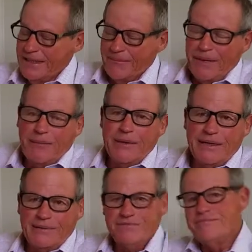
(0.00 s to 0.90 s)
and
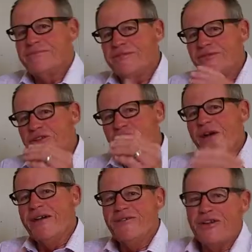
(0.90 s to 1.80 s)
maybe
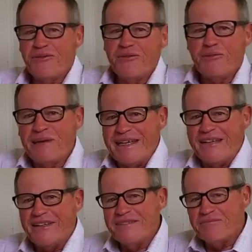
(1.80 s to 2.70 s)
you have a different
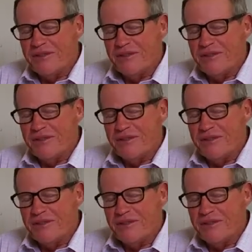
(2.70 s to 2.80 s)
opinion,